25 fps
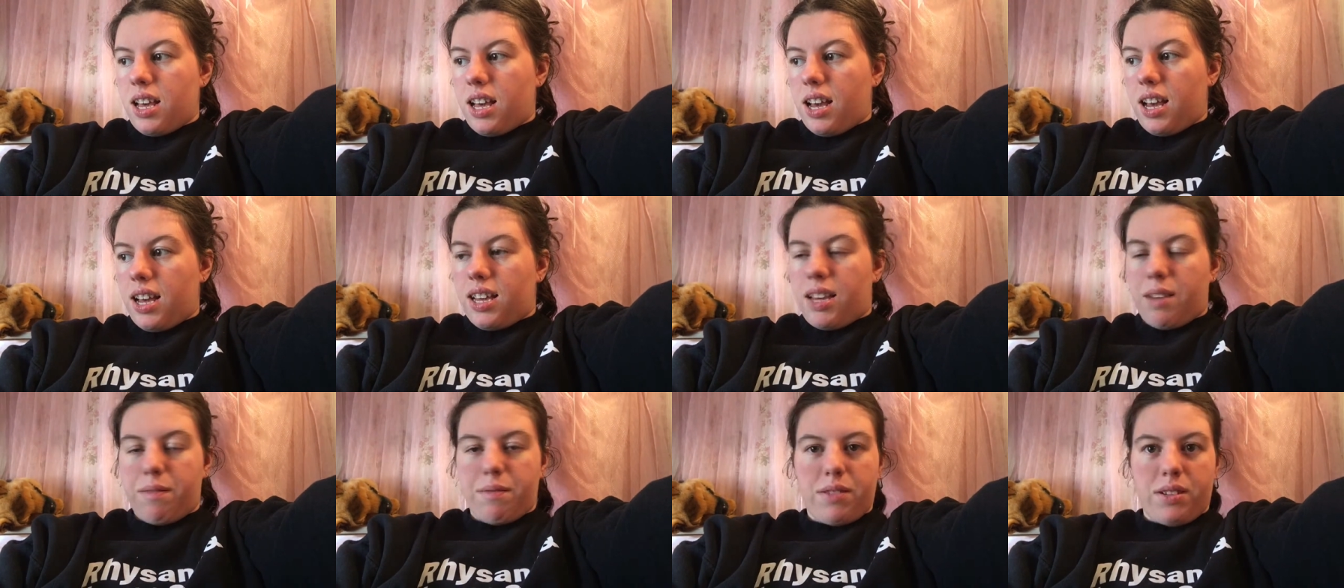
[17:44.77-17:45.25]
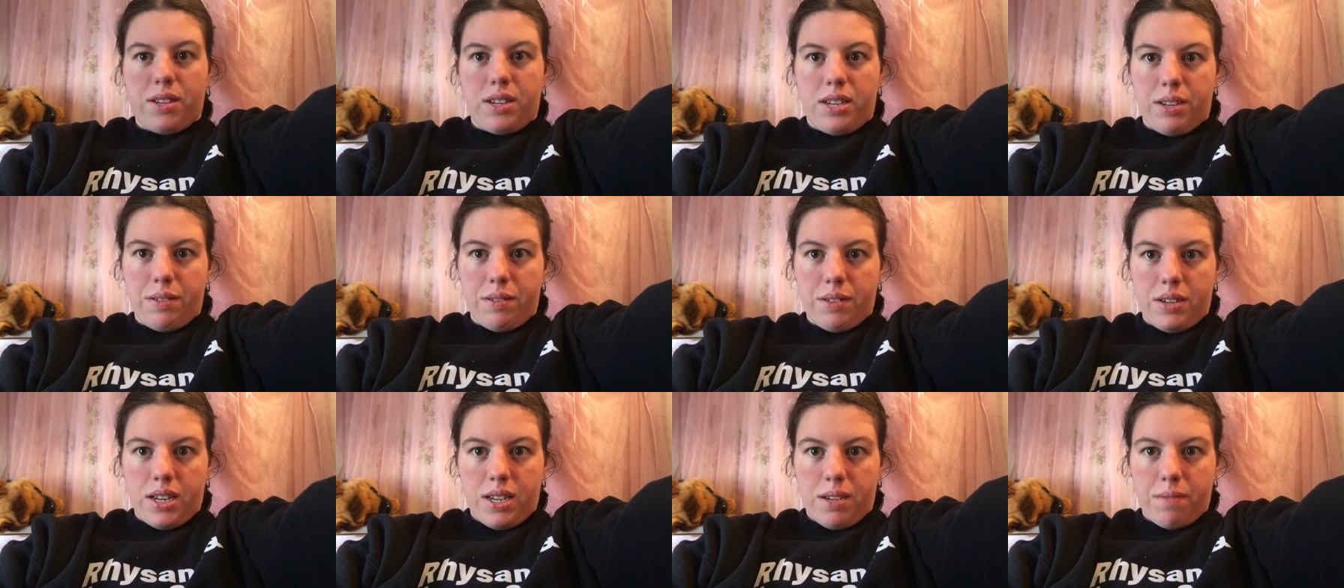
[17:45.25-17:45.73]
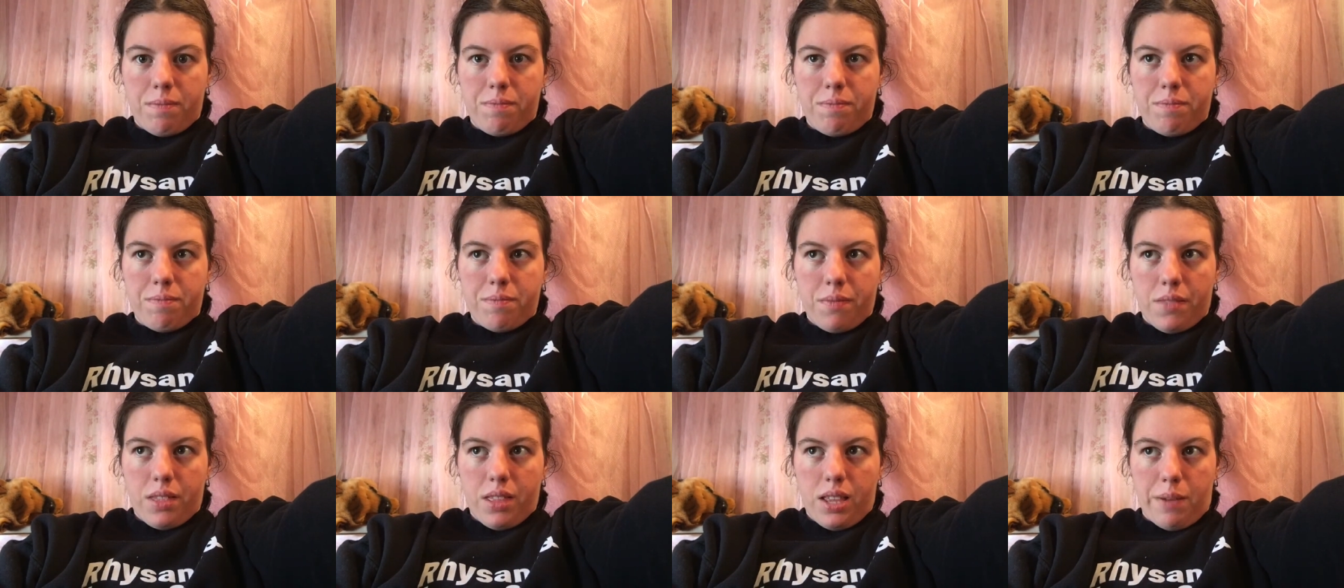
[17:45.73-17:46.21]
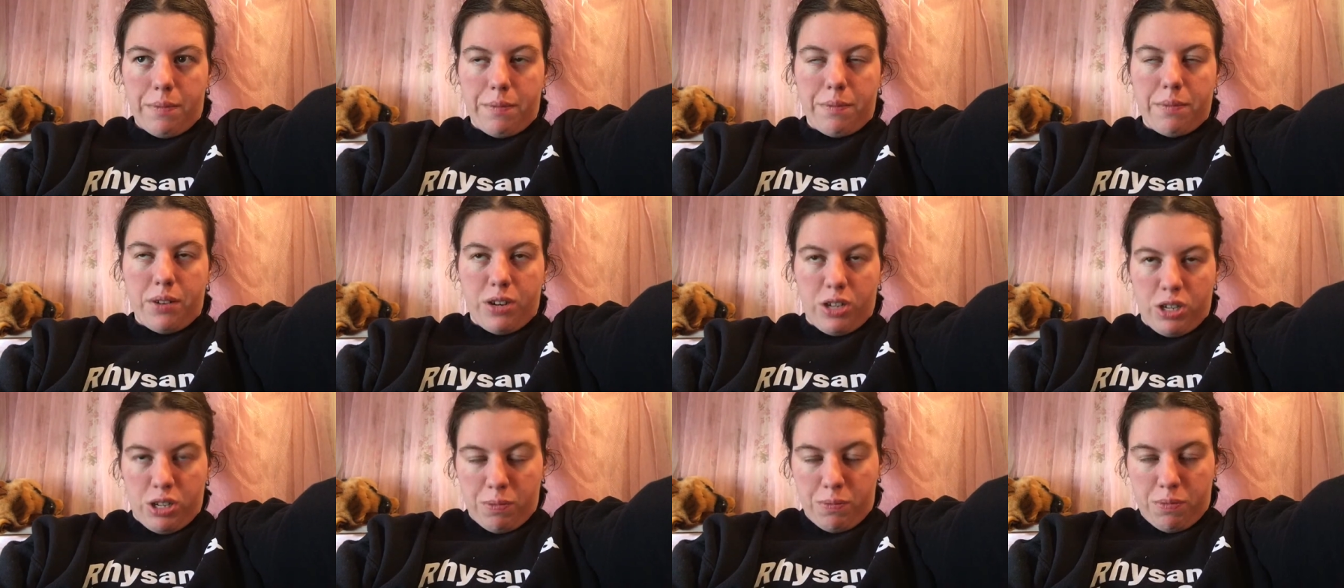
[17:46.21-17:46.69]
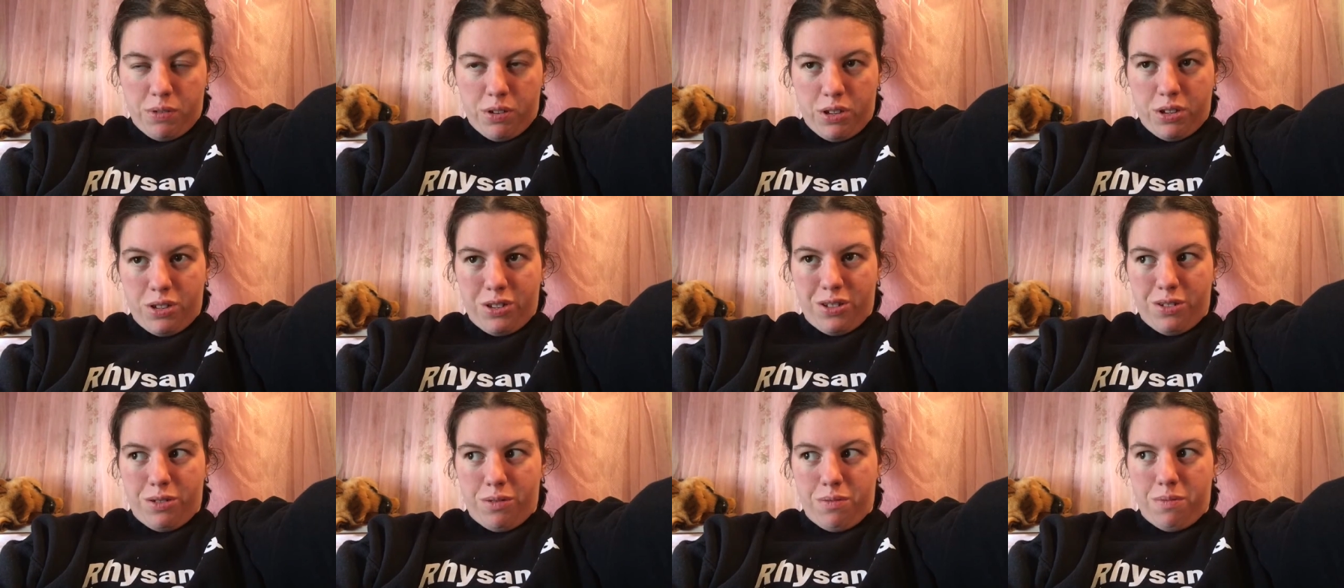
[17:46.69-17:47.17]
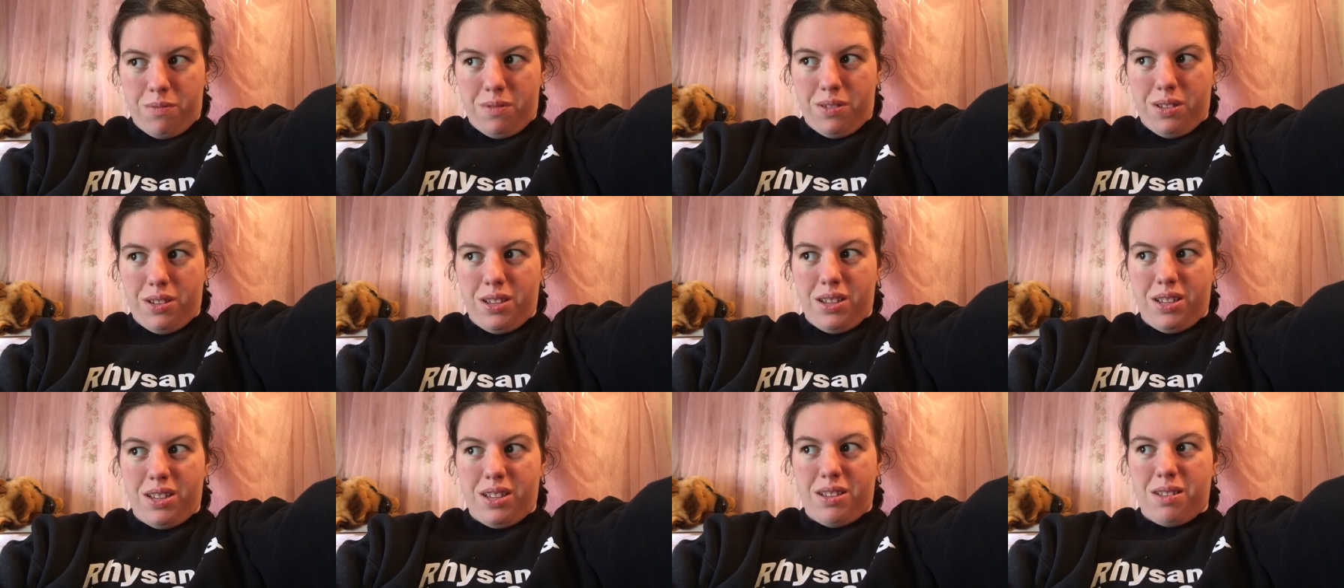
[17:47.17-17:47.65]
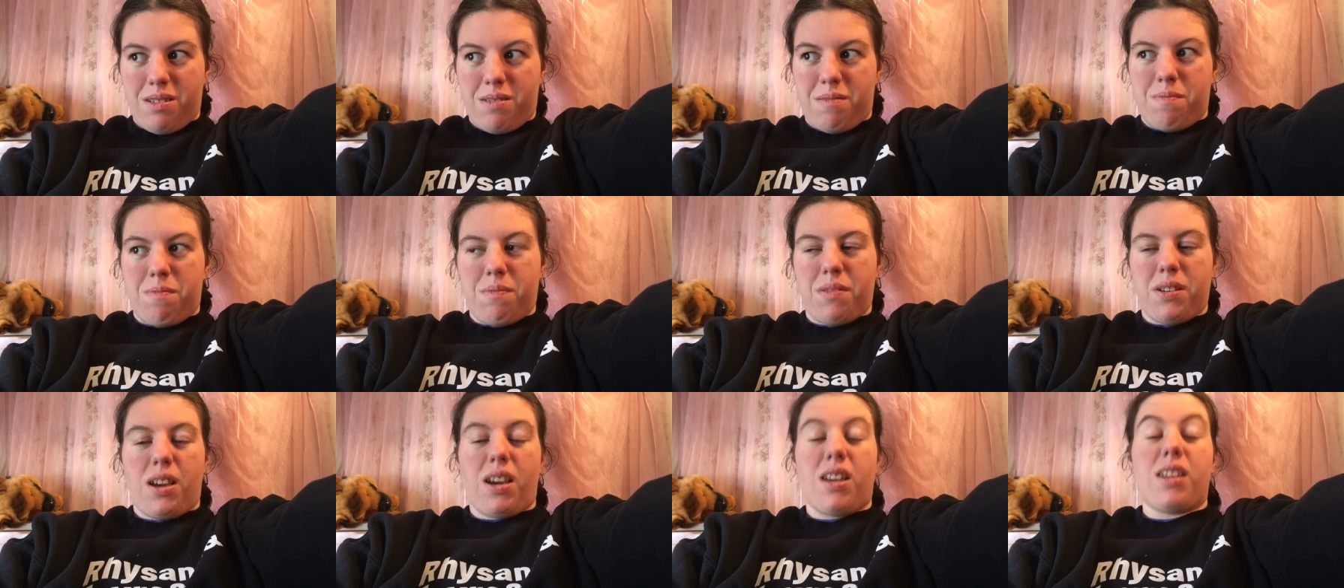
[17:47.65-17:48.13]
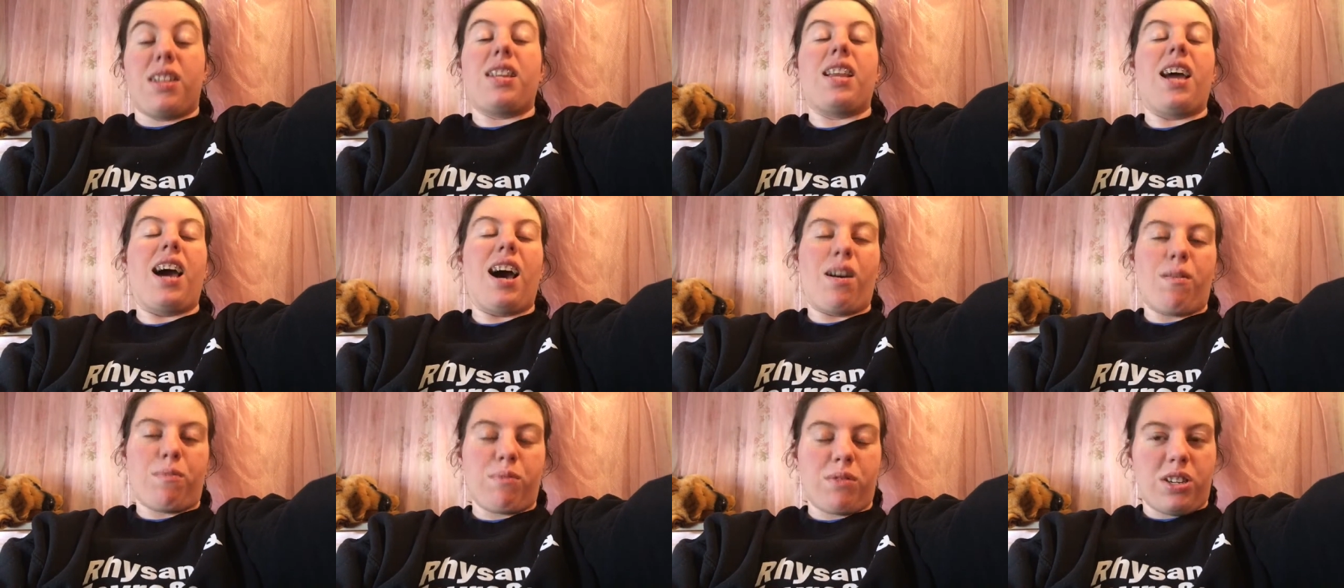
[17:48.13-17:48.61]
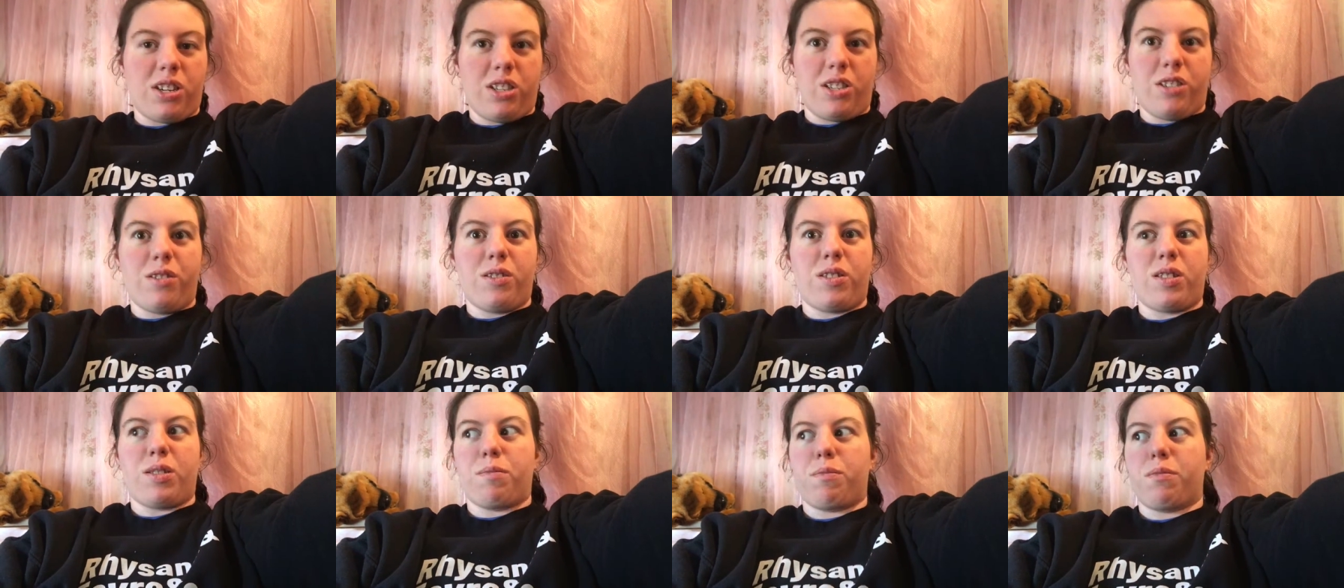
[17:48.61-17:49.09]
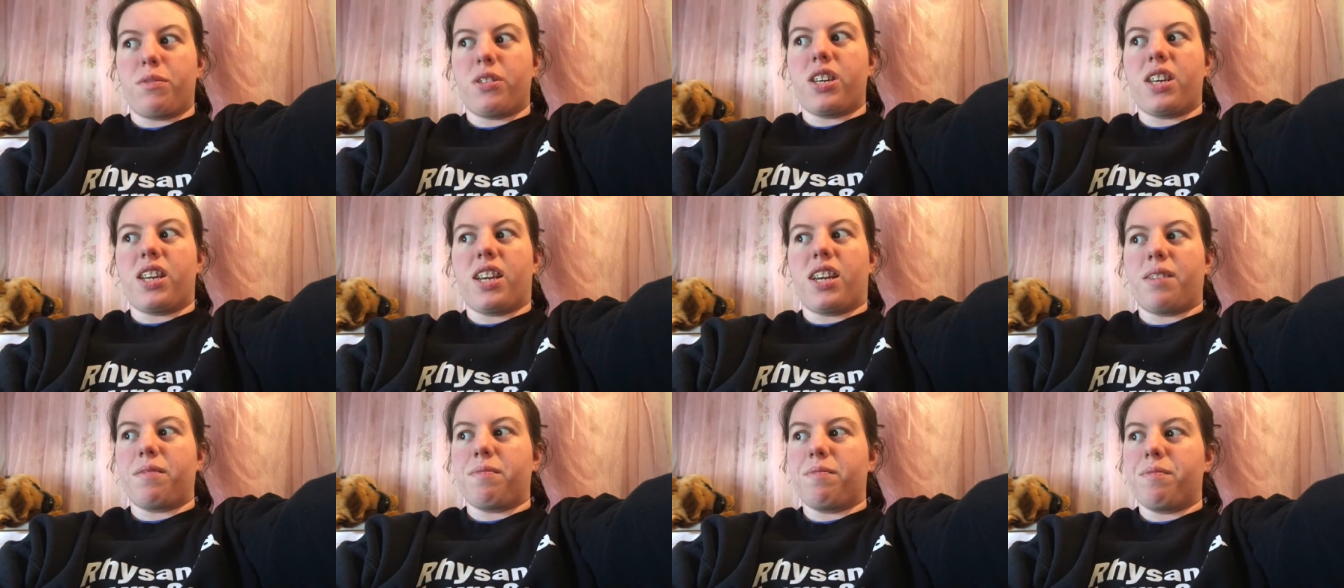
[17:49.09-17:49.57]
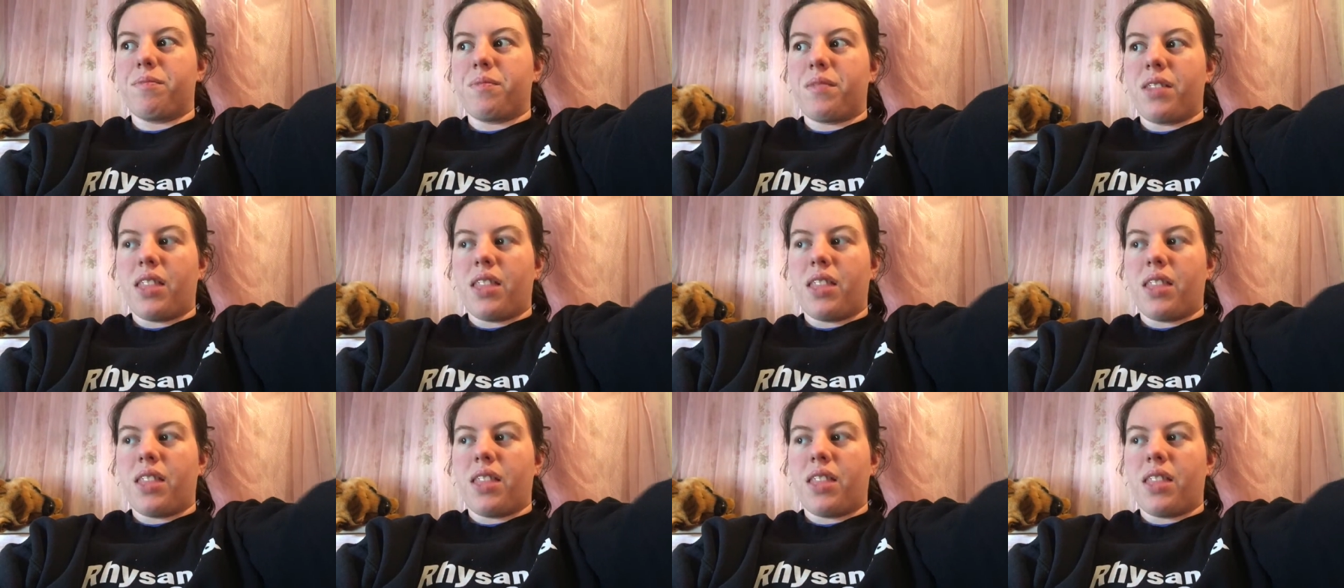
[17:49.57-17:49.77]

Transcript: I haven't done any reading. I've been watching BookTube, but now I'm going to do some reading.